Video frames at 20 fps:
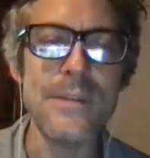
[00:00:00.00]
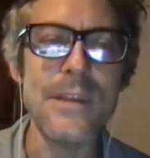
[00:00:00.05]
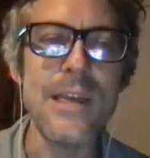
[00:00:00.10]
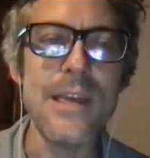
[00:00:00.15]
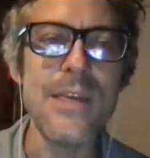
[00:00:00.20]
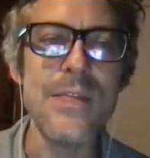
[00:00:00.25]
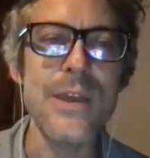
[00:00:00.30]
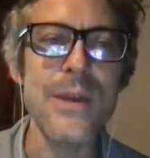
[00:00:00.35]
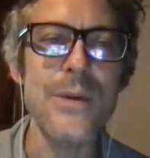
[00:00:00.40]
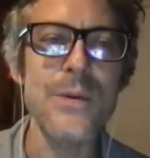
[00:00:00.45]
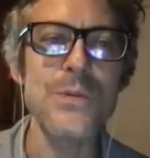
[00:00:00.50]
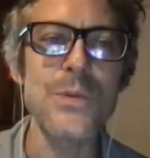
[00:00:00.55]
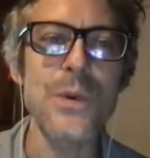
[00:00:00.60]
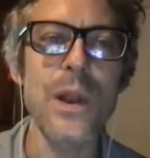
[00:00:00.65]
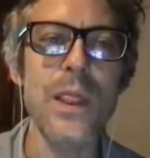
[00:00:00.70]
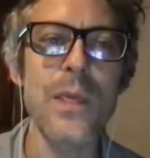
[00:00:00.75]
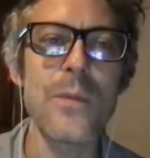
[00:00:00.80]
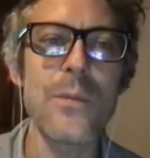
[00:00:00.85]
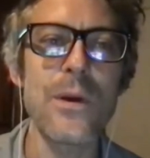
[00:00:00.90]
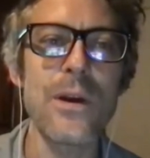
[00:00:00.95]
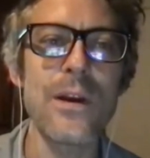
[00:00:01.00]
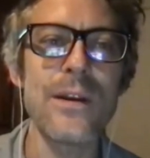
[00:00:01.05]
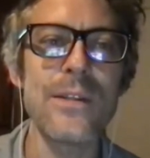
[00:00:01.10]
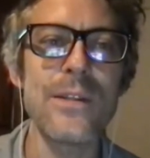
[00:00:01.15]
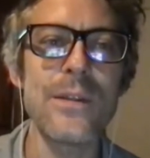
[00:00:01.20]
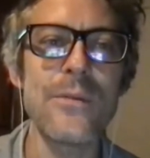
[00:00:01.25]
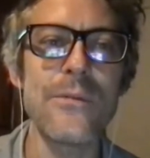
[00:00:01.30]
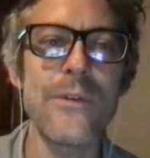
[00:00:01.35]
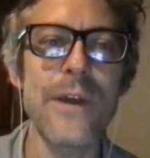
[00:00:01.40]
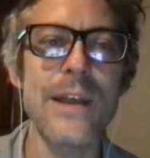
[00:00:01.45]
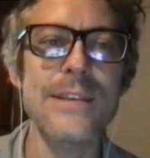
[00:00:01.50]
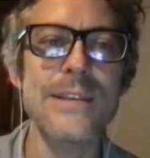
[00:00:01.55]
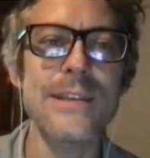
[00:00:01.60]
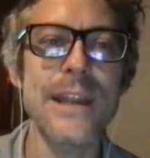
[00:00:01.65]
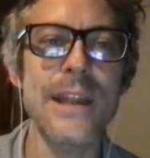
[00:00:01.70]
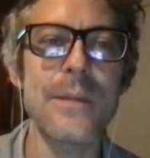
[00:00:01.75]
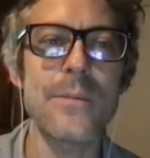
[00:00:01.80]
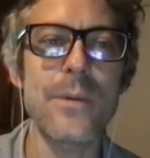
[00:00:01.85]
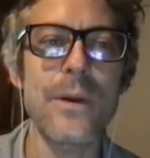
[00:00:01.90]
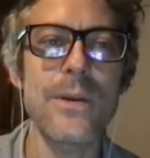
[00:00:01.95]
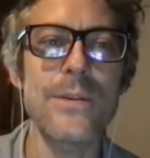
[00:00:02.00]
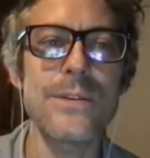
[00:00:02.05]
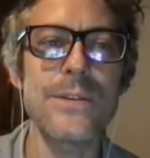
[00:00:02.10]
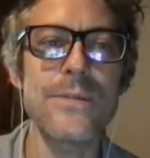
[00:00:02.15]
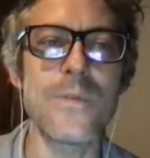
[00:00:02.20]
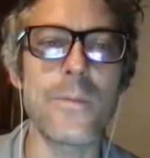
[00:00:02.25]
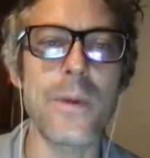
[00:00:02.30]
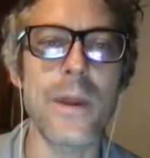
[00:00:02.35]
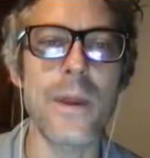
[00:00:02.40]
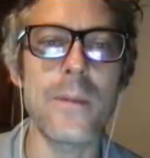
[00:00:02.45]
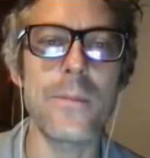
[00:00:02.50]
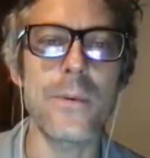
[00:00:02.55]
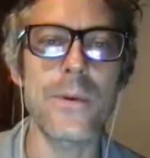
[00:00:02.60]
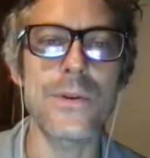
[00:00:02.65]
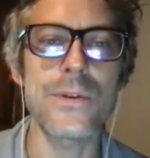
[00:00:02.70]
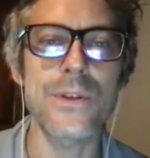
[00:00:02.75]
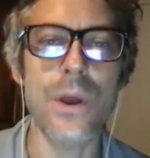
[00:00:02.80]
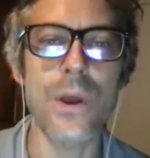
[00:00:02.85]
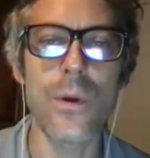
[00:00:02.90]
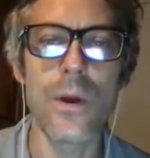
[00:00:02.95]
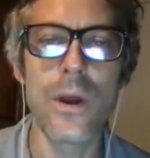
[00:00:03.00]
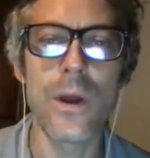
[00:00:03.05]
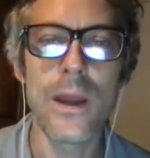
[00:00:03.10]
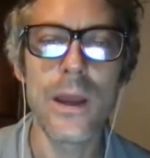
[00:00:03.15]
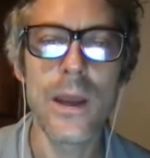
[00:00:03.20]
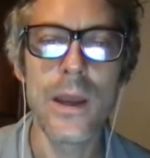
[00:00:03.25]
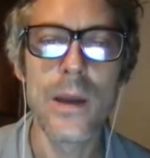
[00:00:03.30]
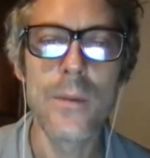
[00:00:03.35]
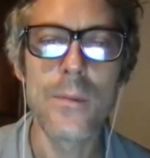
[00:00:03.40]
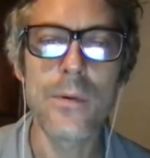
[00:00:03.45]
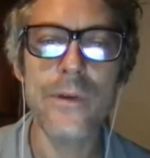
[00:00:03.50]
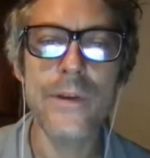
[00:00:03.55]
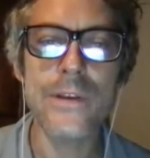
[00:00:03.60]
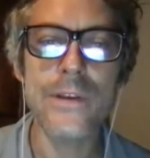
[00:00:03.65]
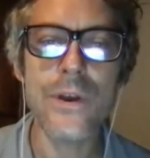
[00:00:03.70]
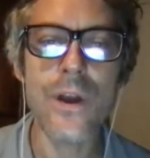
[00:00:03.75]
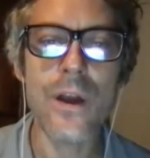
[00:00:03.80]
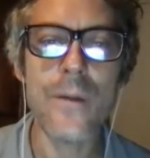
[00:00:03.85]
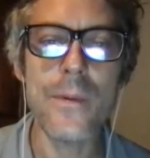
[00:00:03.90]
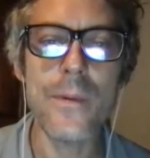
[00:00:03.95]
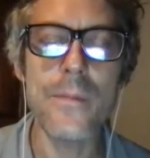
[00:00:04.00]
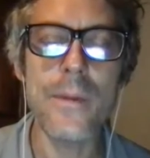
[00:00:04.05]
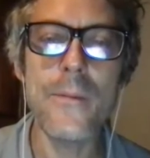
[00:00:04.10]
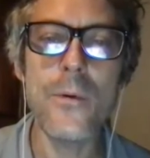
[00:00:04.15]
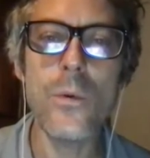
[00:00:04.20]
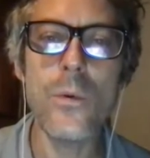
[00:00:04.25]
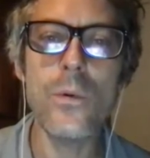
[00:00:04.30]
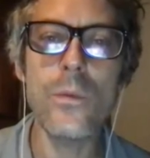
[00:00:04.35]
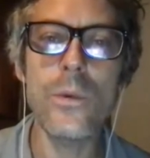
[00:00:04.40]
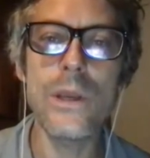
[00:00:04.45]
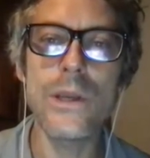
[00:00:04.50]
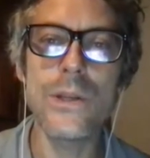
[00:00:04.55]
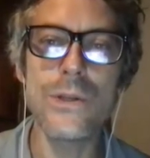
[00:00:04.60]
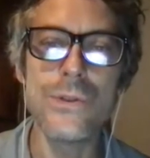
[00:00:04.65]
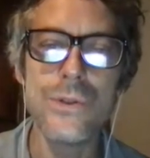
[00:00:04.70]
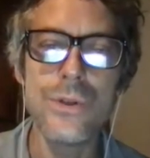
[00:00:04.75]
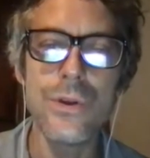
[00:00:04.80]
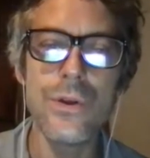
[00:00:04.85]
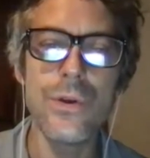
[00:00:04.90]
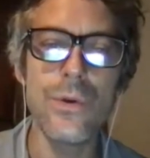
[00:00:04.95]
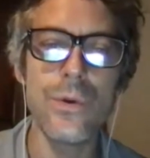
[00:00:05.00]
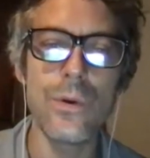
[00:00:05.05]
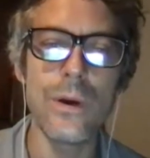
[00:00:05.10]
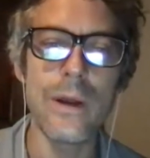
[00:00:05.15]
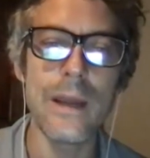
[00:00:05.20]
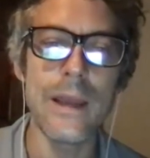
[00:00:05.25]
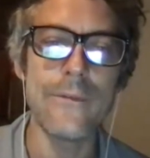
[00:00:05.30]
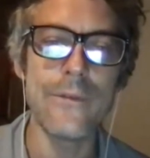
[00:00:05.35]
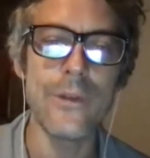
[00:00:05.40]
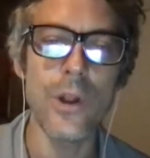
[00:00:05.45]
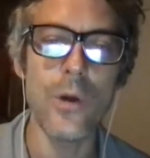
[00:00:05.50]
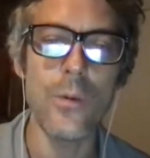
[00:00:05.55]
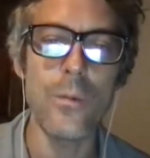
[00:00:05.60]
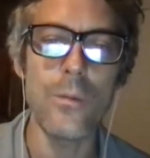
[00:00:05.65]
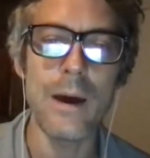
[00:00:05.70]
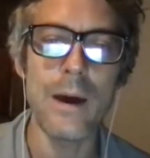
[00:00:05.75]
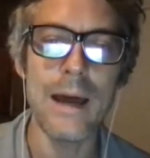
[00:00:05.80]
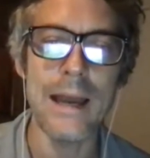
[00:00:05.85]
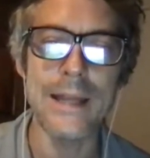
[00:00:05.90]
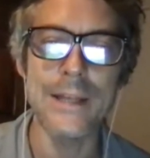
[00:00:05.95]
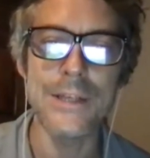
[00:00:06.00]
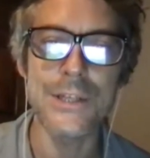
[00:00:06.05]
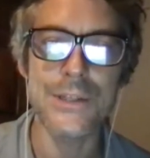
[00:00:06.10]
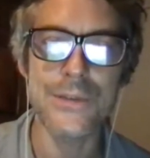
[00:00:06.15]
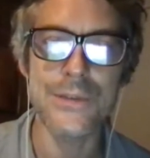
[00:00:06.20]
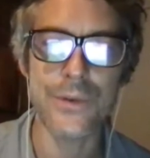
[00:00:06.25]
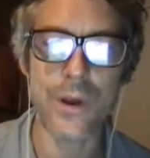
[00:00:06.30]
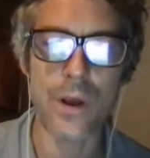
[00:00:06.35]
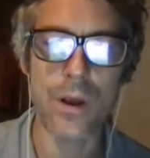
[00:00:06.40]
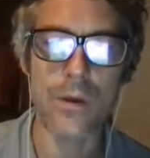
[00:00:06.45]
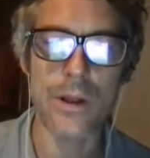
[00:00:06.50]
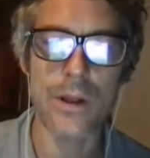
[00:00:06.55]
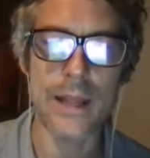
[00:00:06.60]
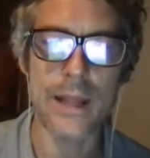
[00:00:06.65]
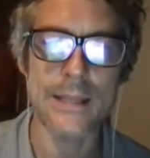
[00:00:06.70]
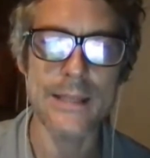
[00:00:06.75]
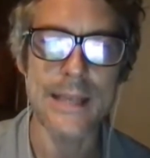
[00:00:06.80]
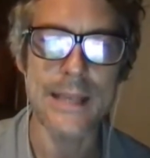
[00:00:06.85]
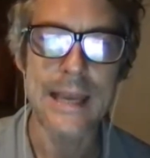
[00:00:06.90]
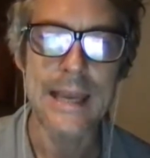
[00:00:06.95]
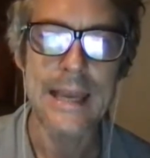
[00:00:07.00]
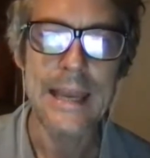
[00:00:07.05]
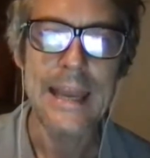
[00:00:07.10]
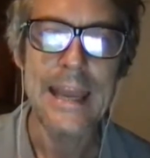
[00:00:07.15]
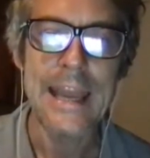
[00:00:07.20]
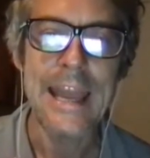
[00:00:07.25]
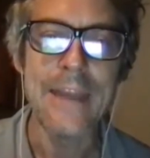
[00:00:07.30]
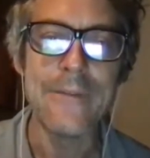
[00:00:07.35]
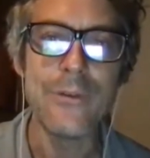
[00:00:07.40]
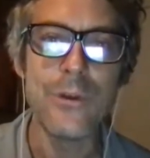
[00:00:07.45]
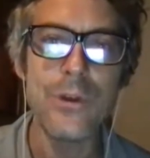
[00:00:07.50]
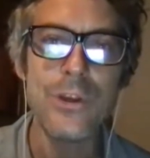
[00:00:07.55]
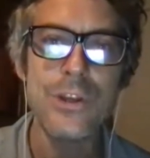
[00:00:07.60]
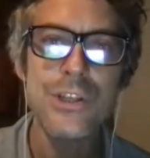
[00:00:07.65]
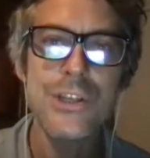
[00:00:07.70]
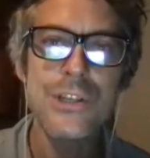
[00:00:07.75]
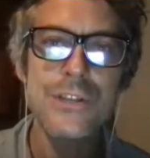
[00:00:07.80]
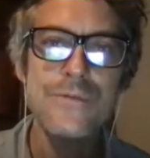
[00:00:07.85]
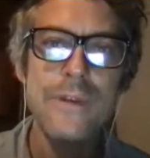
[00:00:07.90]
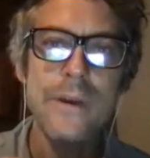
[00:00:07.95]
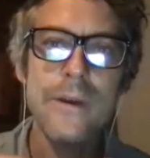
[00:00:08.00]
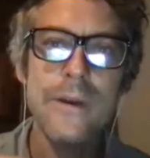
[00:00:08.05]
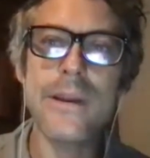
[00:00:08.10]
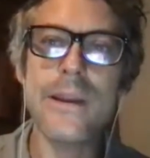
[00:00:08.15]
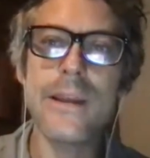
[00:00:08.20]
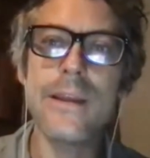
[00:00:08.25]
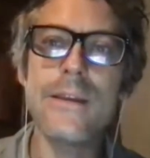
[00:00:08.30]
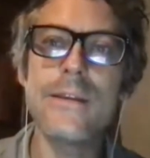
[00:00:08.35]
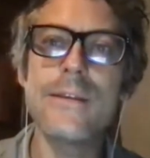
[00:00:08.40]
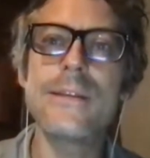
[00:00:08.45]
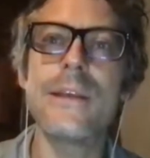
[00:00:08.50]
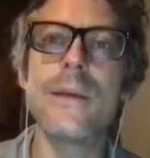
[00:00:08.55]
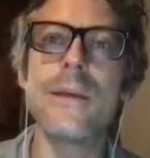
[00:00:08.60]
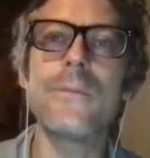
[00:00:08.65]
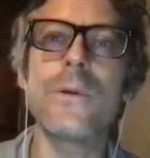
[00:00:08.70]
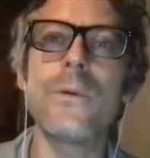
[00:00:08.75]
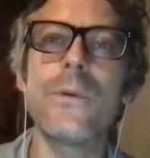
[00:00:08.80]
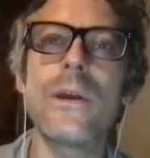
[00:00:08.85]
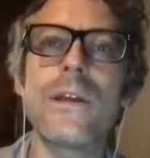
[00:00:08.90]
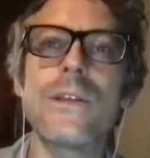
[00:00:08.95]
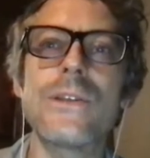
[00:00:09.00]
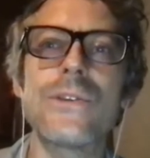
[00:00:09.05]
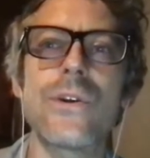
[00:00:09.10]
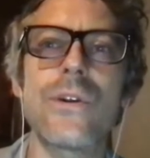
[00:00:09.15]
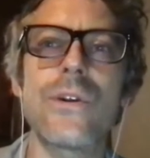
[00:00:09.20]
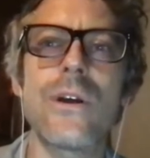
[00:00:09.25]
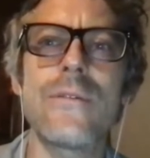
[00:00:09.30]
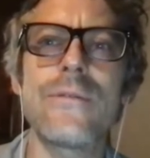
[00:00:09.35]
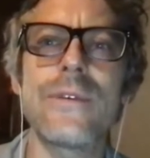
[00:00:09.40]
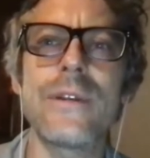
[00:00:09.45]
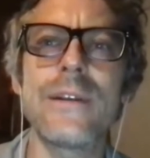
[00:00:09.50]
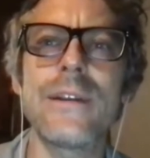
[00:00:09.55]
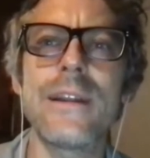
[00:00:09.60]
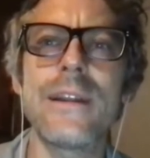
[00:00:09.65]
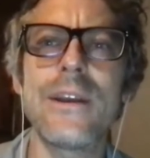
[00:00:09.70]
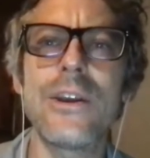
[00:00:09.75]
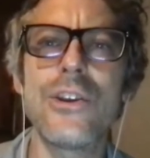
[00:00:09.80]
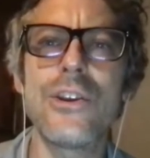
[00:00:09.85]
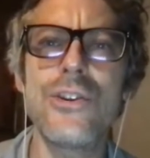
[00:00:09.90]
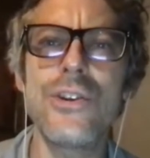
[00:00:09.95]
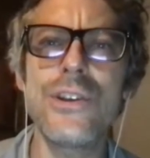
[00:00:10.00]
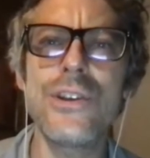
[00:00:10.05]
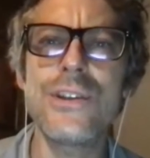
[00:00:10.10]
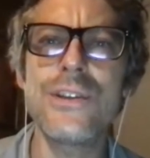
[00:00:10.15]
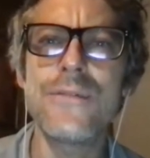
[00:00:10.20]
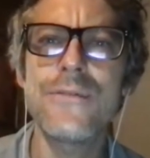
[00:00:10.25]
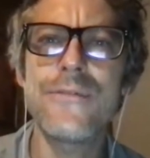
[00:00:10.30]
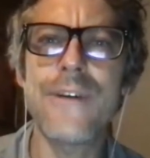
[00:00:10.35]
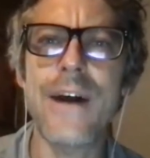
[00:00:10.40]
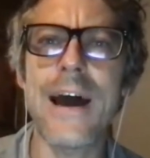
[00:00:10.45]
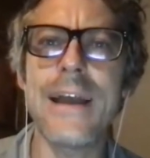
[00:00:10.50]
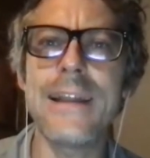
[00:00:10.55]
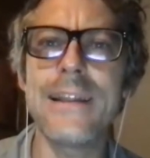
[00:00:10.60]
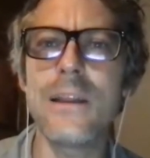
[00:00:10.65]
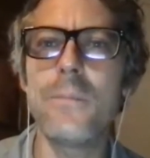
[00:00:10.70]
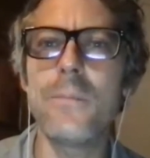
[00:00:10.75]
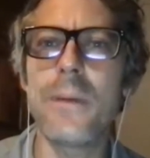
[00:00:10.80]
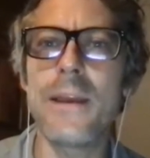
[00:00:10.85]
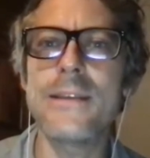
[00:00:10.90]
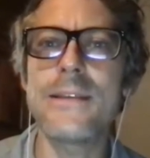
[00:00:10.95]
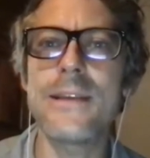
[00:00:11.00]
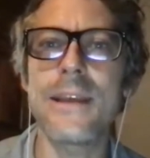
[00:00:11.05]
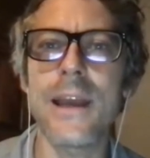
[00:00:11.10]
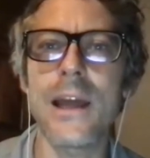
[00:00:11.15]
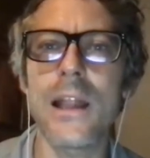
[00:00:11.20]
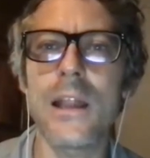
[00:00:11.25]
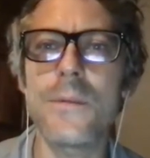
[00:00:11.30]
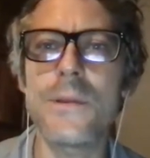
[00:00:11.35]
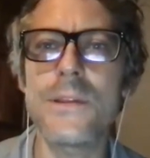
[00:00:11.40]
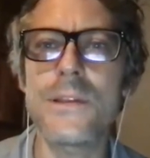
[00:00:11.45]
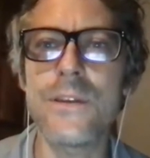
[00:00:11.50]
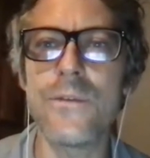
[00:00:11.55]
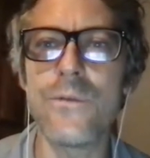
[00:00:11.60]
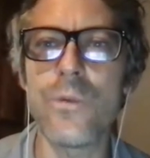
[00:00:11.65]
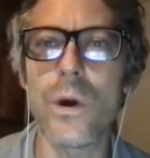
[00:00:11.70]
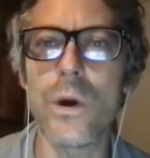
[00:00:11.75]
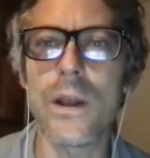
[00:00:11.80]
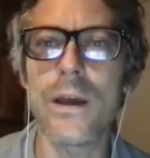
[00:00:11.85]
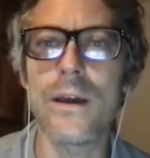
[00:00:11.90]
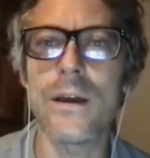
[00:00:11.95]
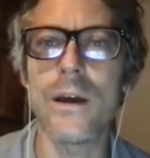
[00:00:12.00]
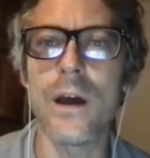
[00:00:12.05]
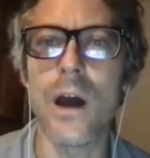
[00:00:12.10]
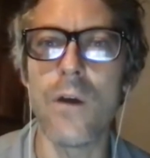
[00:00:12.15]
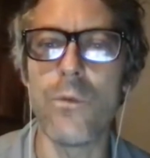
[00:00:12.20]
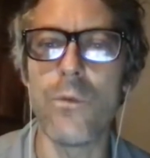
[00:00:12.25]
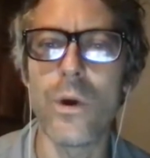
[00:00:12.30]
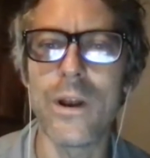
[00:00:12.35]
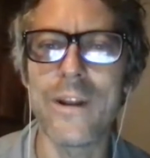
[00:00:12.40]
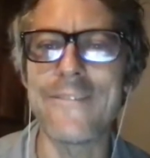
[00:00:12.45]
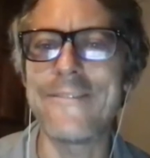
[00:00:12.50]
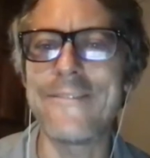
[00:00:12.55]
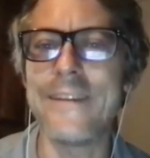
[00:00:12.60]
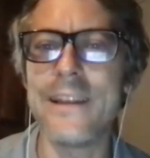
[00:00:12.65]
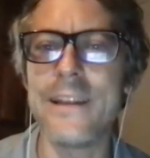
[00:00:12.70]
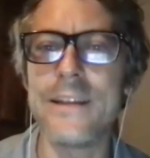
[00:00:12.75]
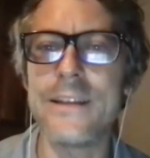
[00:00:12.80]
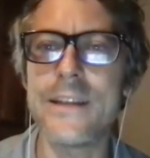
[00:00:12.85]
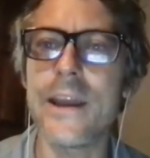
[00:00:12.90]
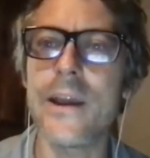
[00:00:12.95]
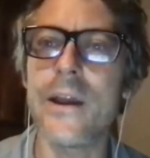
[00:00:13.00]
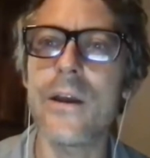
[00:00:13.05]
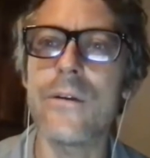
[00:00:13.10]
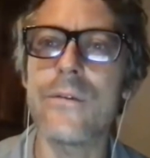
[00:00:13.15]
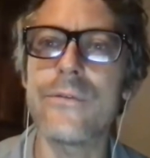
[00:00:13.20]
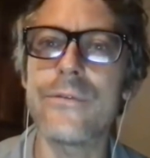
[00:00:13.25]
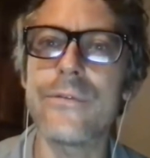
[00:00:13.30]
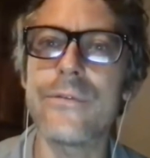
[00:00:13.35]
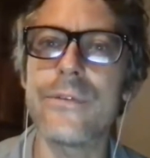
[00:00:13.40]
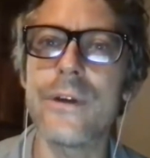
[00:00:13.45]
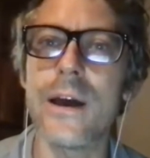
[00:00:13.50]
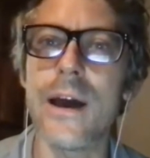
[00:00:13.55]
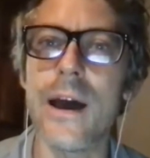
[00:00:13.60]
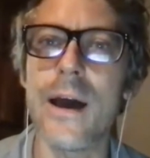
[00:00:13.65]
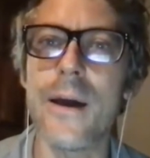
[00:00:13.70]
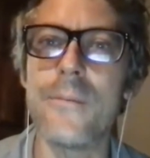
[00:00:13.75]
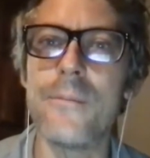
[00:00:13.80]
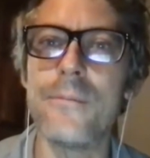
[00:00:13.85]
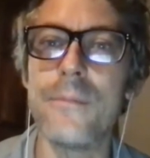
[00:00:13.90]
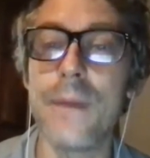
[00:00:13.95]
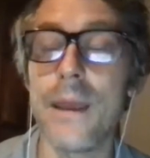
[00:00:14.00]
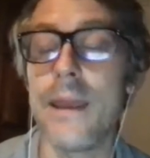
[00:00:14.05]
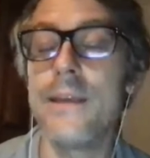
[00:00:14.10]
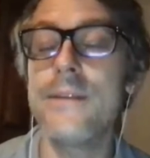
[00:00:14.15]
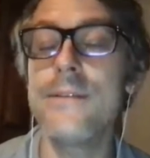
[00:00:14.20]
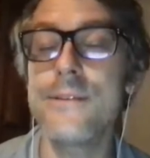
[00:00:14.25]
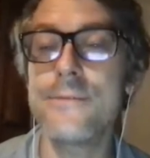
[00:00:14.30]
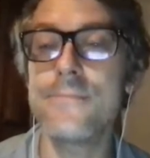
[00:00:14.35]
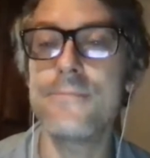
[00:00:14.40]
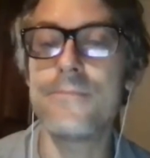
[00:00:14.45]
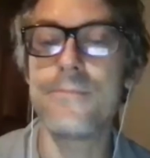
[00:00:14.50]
I think was one of the fascinating parts of the paper. So Professor Hoppmann, maybe what we could do, if you don't mind, just for our audience, if you could just very simply, we could start off and could you just define the basic elements of what a feed-in tariff is?